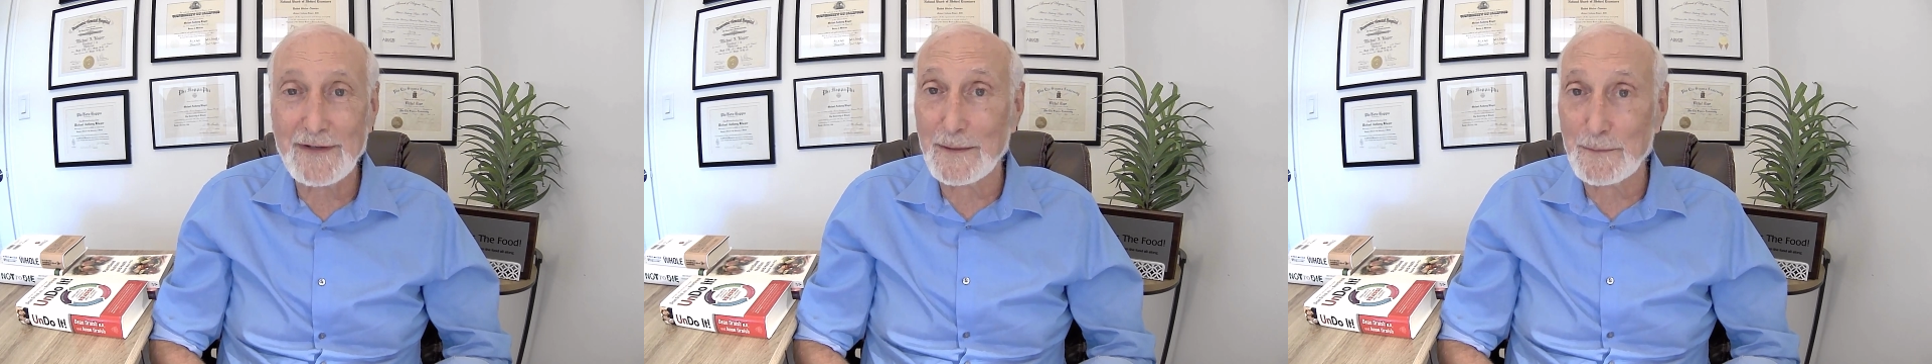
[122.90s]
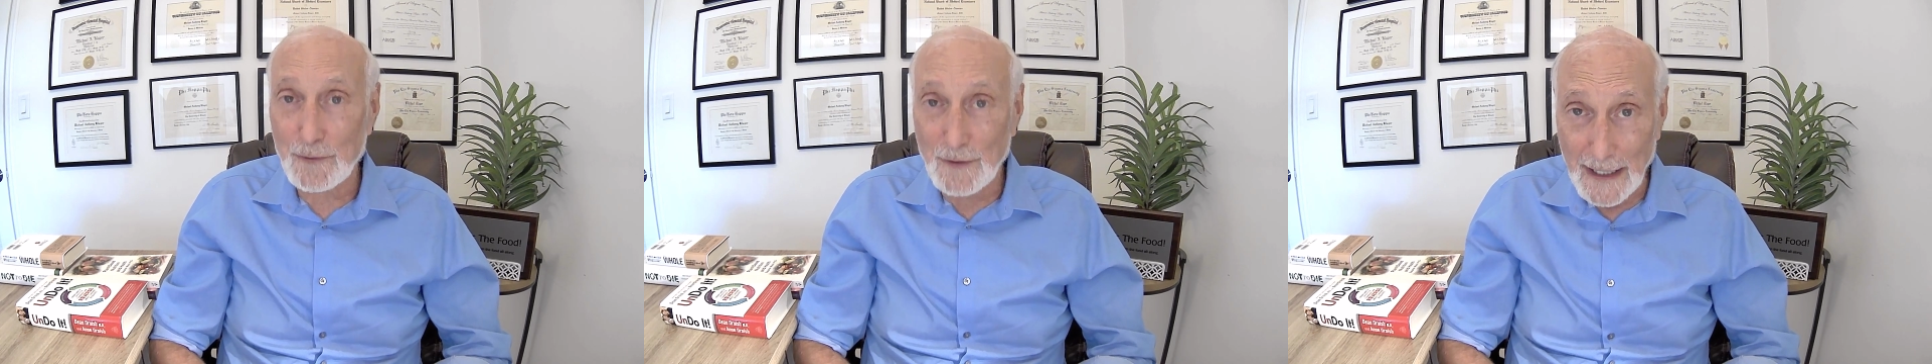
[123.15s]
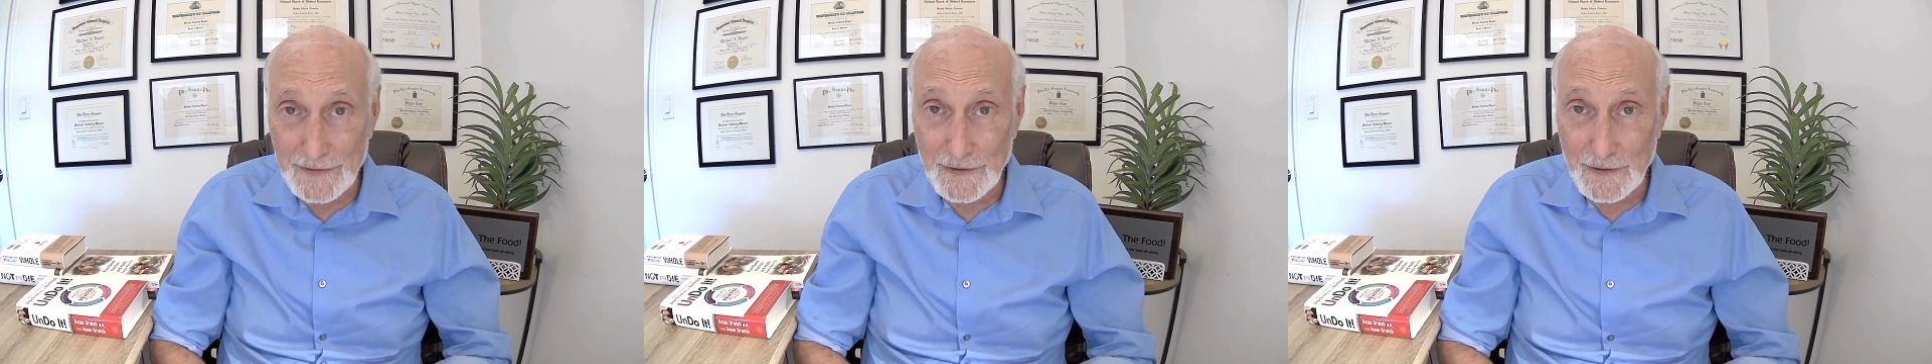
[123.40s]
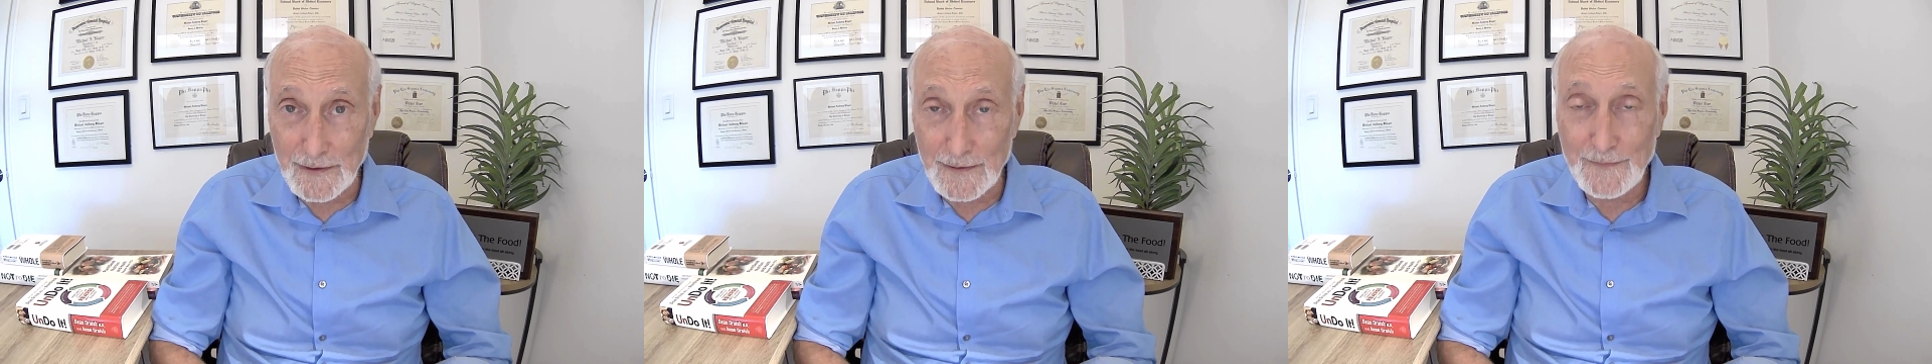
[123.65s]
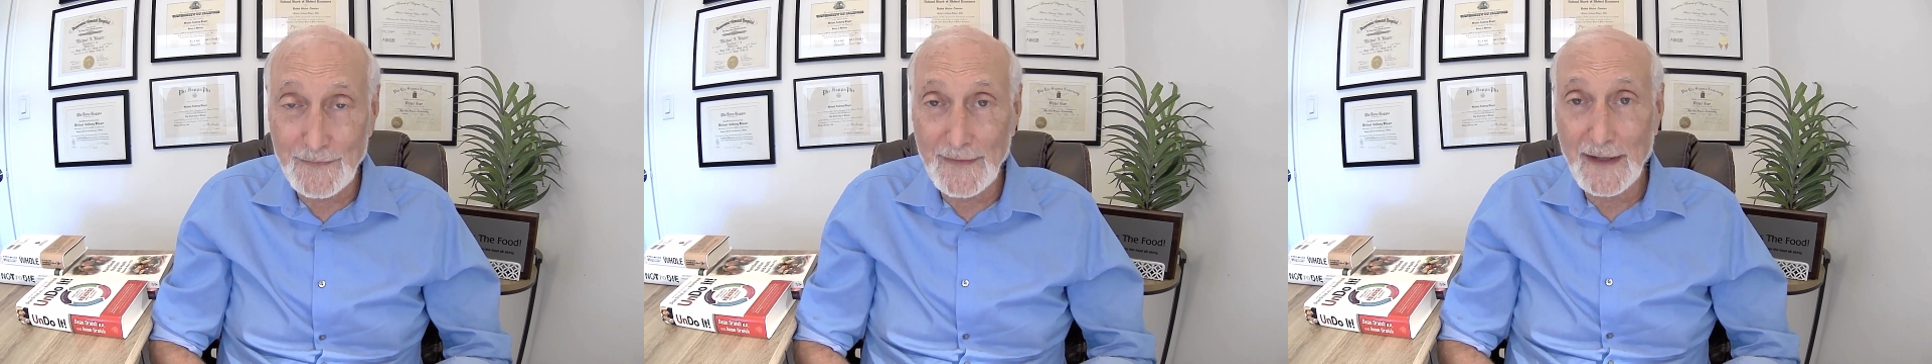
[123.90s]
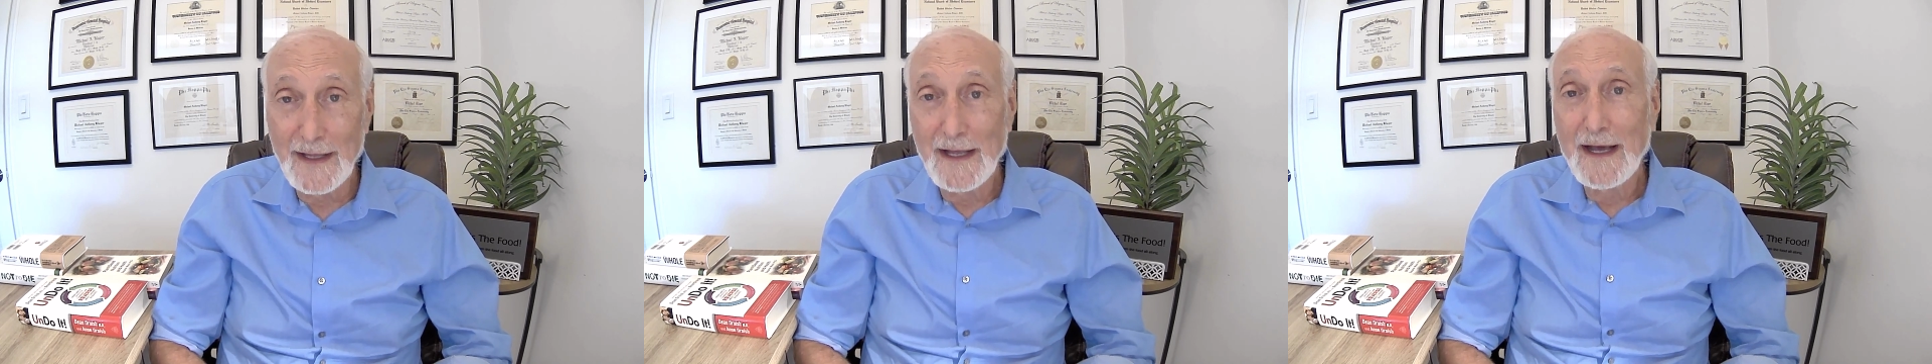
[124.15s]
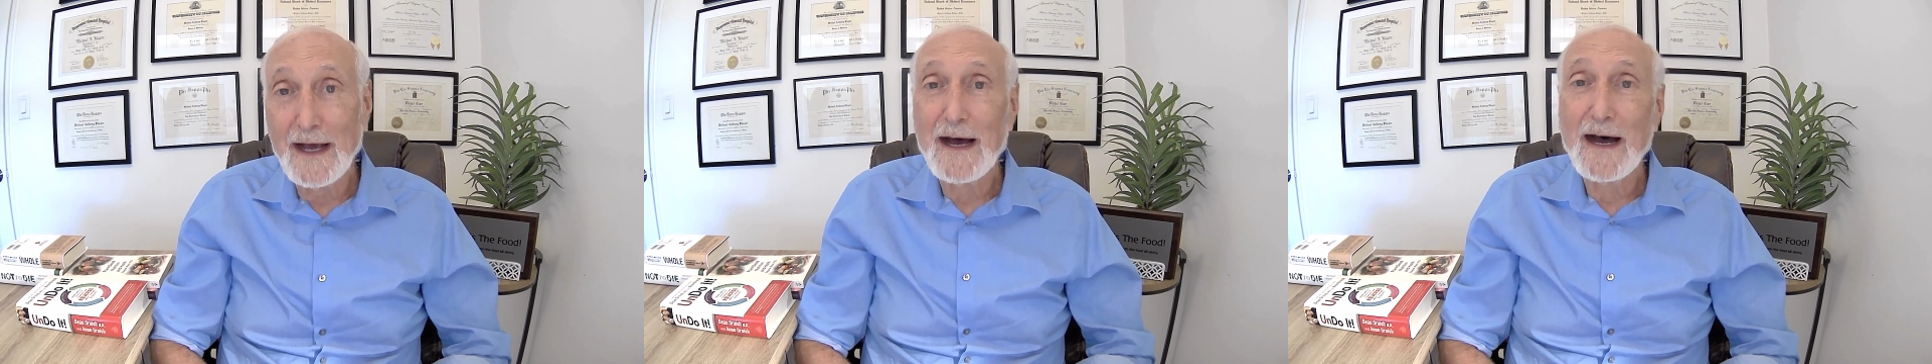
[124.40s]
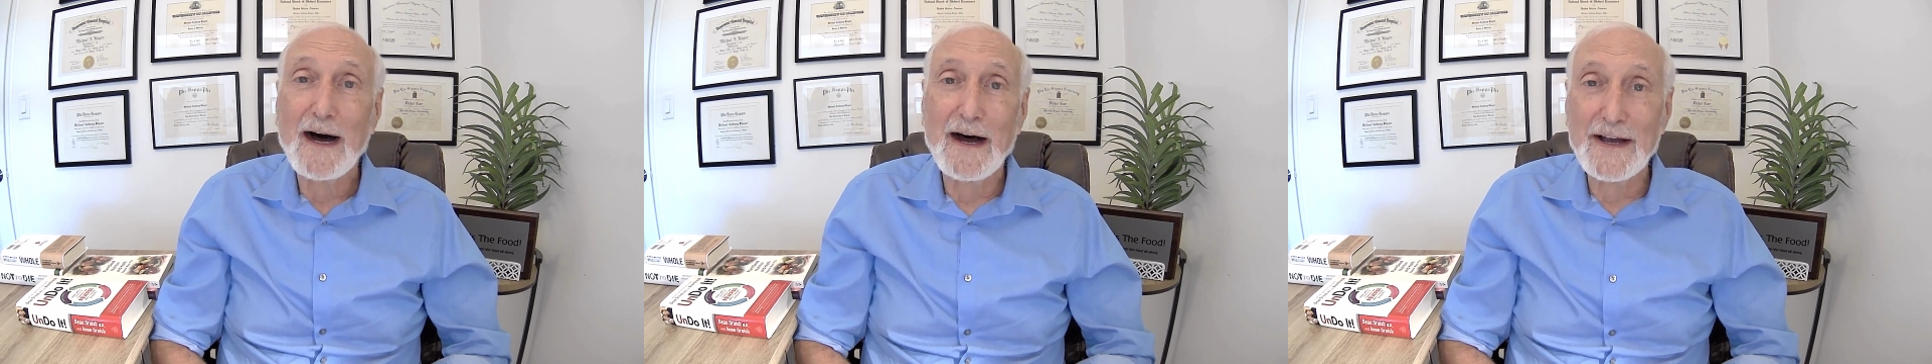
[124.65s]
and practical,
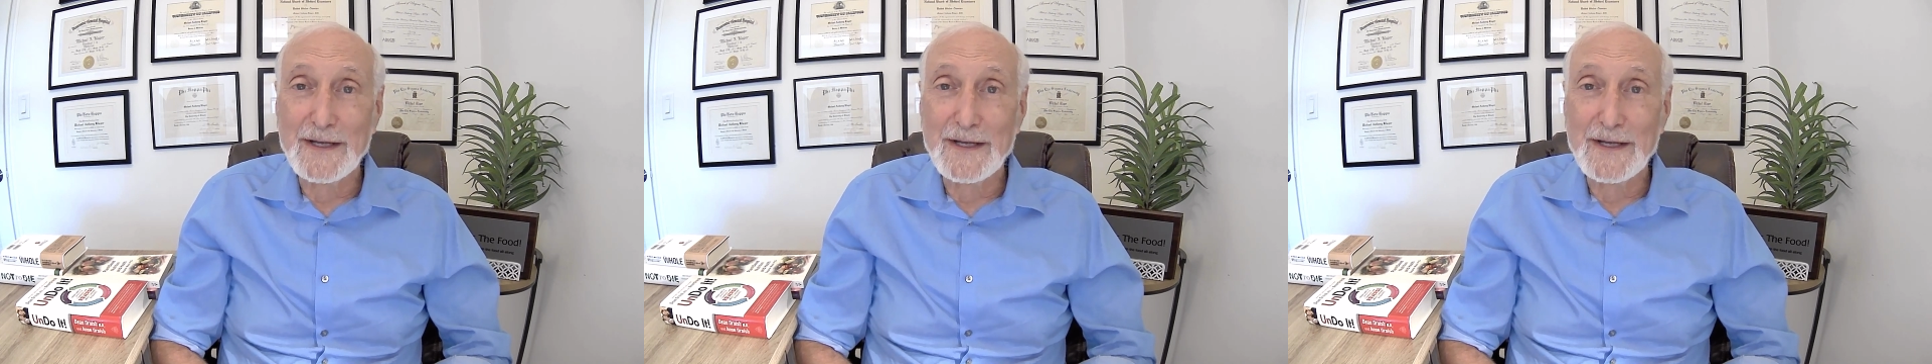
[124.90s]
I